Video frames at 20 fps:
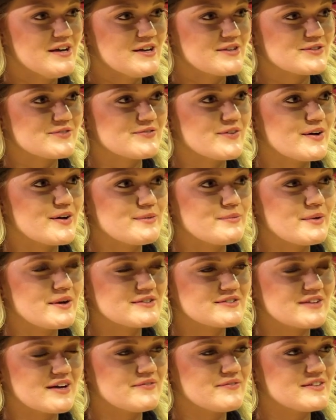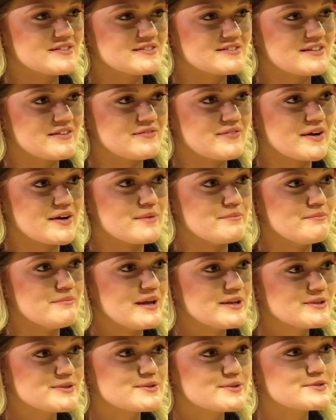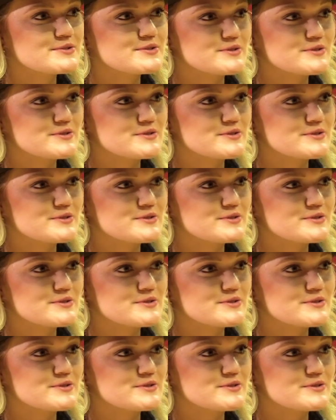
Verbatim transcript: So volleyball is obviously a very mental